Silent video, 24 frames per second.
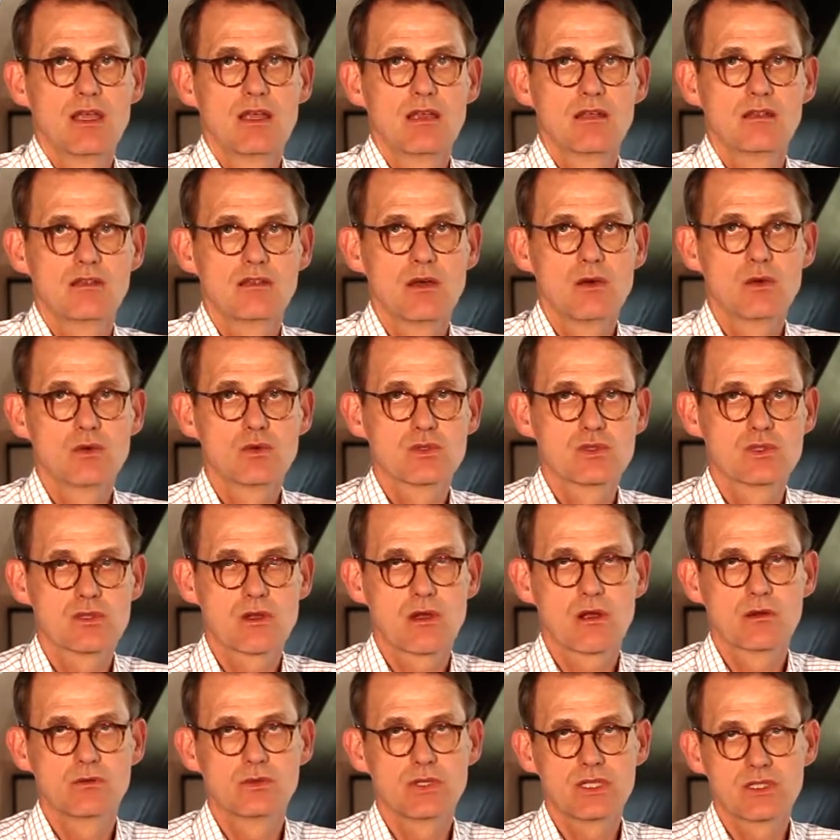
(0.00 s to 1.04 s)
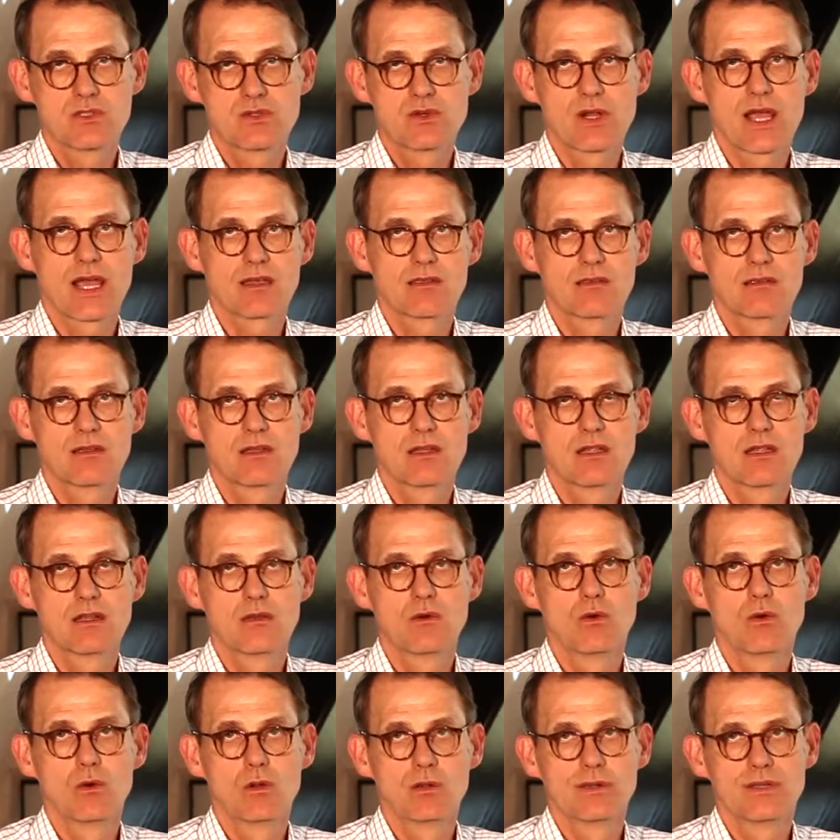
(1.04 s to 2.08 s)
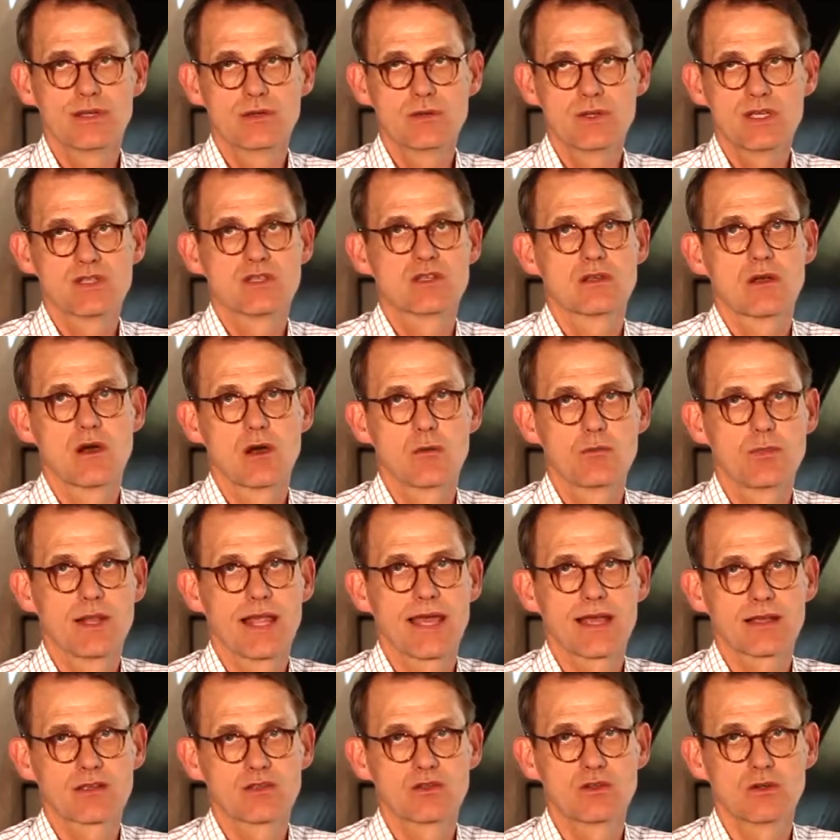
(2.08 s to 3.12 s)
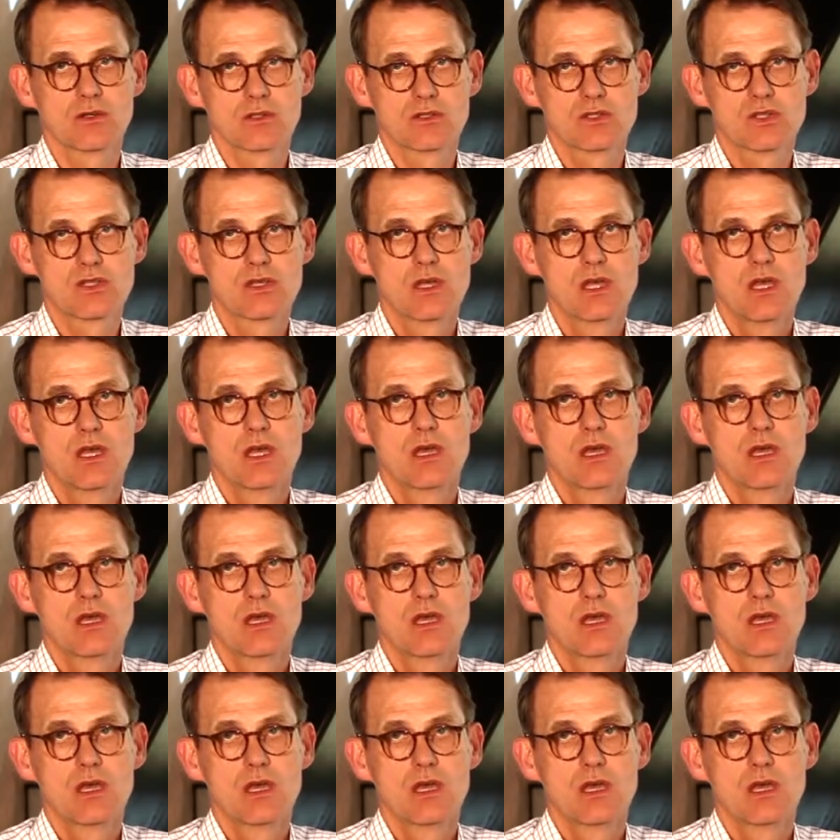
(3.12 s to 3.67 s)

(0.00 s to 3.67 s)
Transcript: those are retracted and all there is are black dots,